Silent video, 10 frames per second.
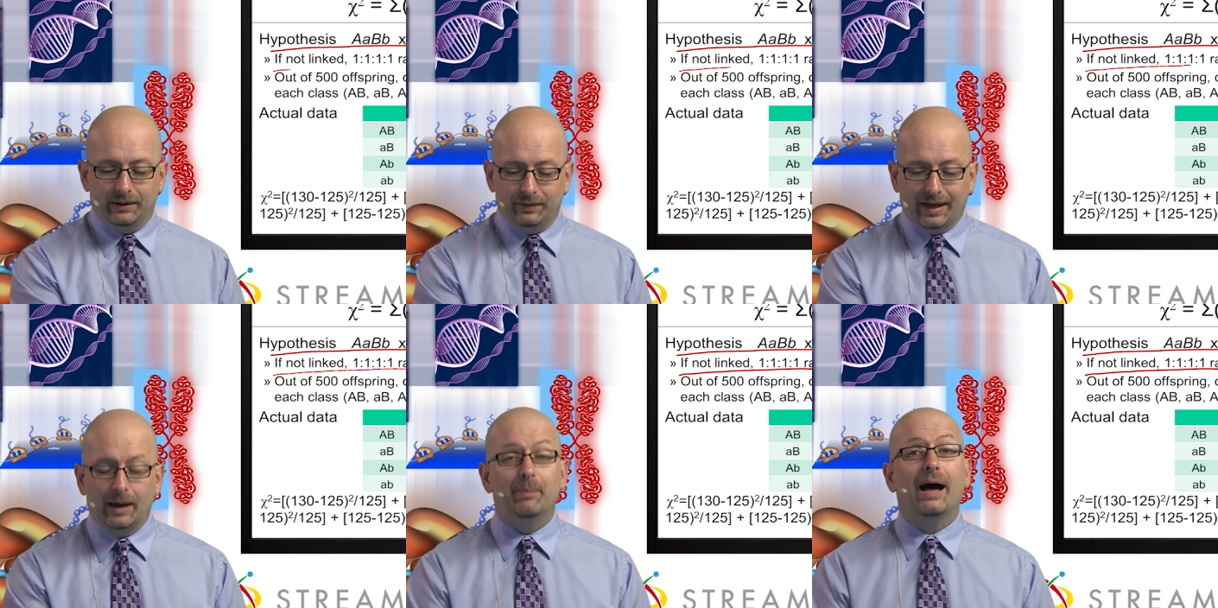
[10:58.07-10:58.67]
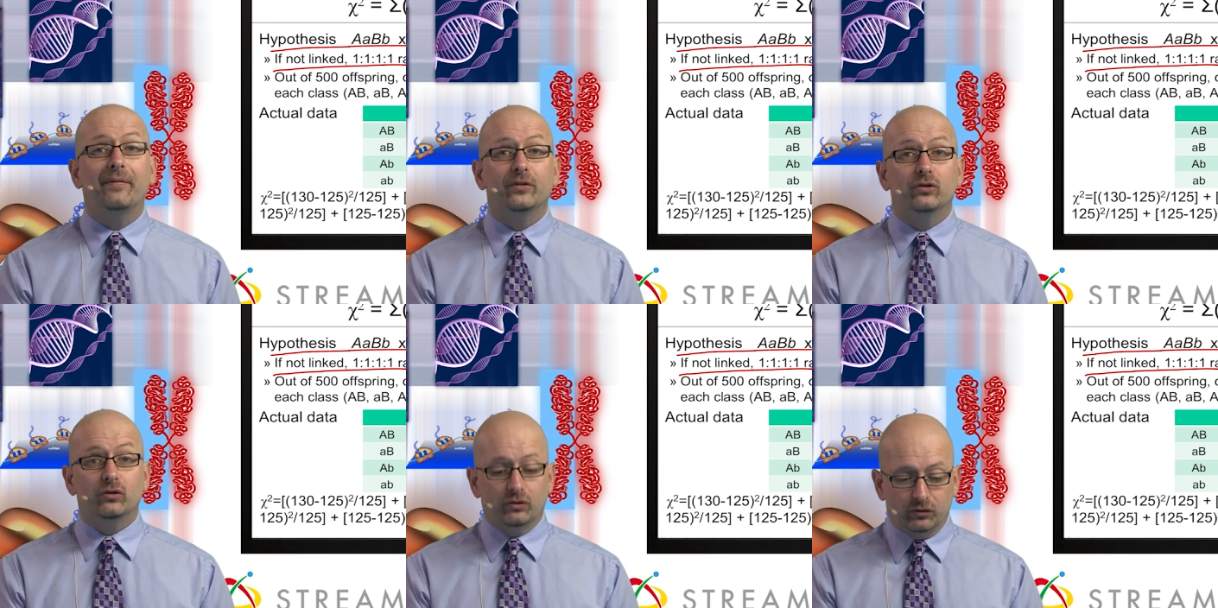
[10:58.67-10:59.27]
the
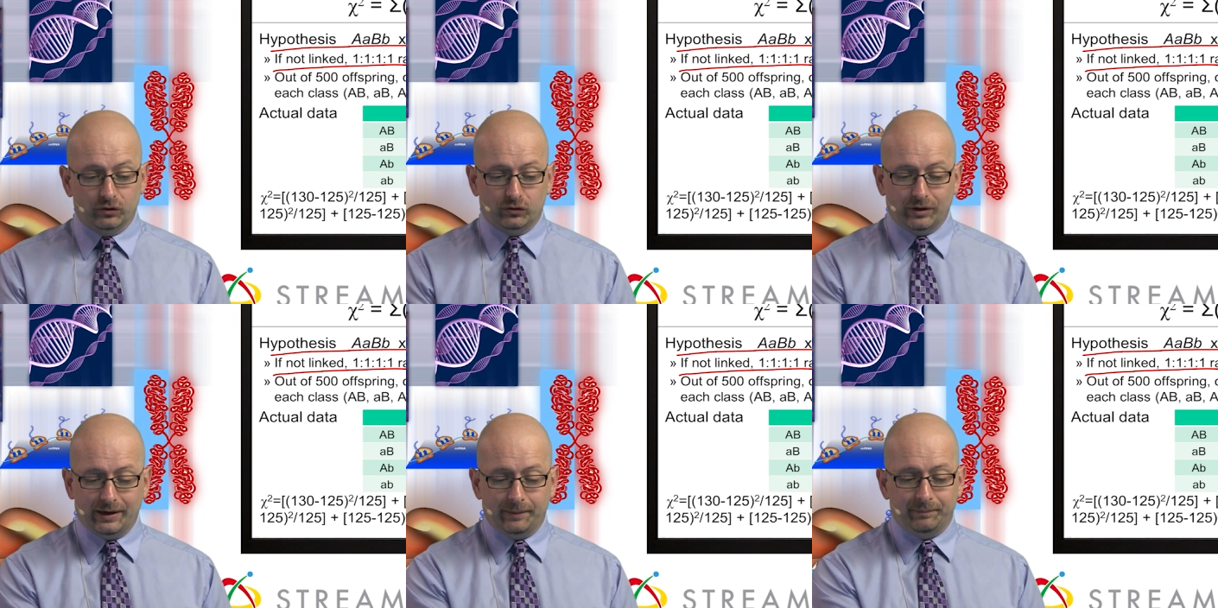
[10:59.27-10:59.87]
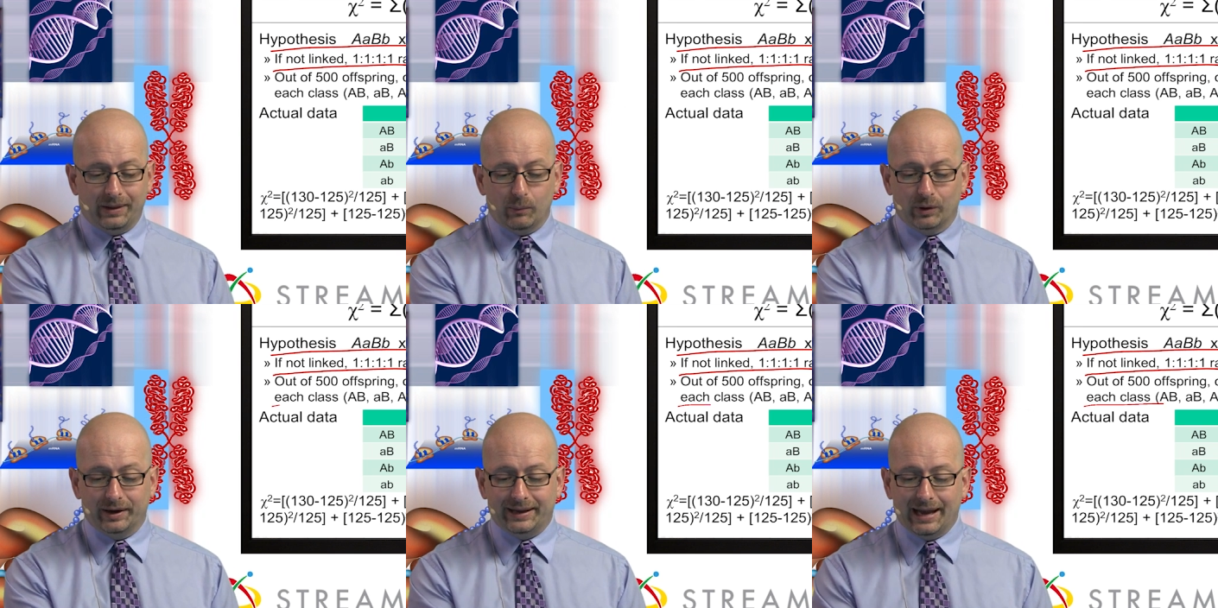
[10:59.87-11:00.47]
hypothesis is the same, and we're
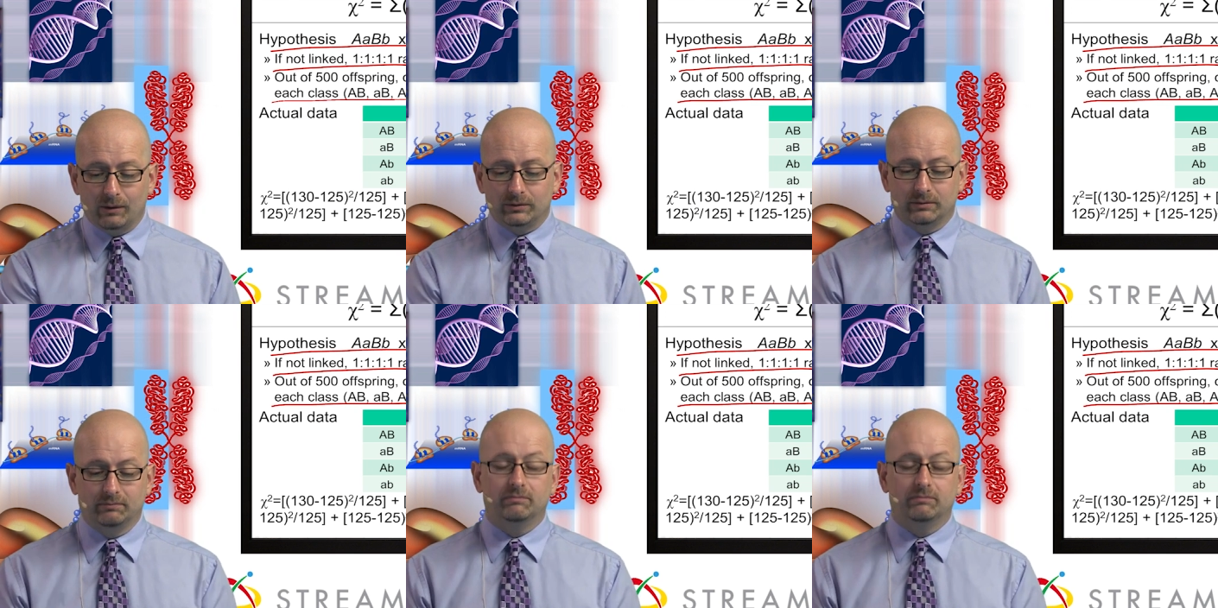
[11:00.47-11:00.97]
going to count